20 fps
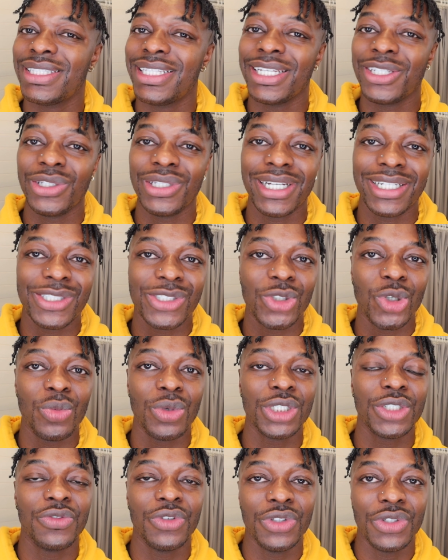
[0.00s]
Thank you guys so
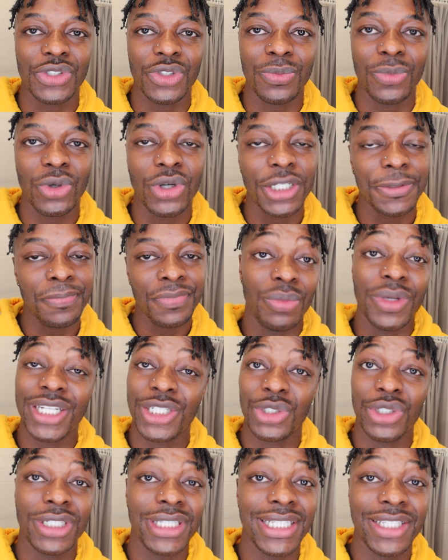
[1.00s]
much for the support. Make
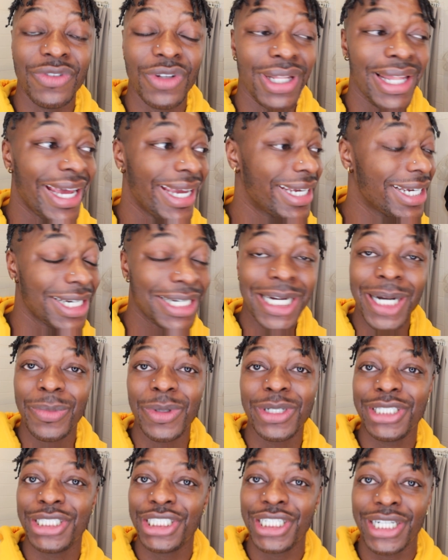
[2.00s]
sure to leave a like,
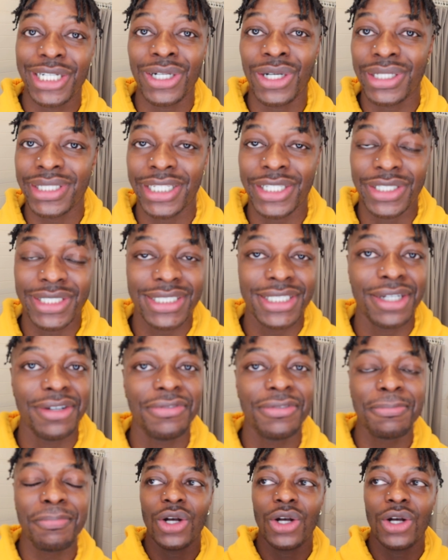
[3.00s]
comment, share, all that good stuff.